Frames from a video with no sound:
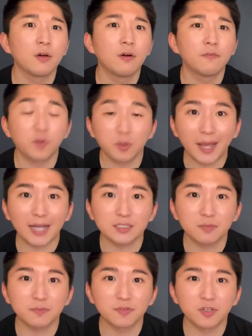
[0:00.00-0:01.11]
For the past
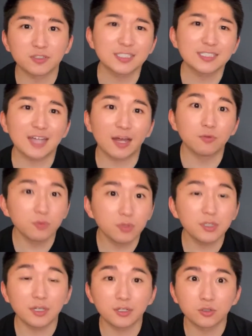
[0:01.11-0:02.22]
couple of years, since I
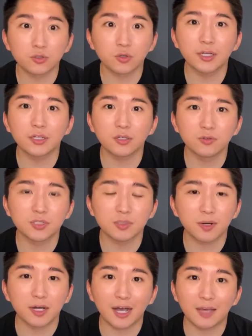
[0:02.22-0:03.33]
really enjoyed using
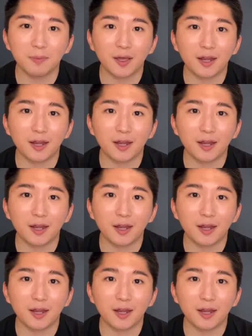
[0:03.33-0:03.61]
my iPad,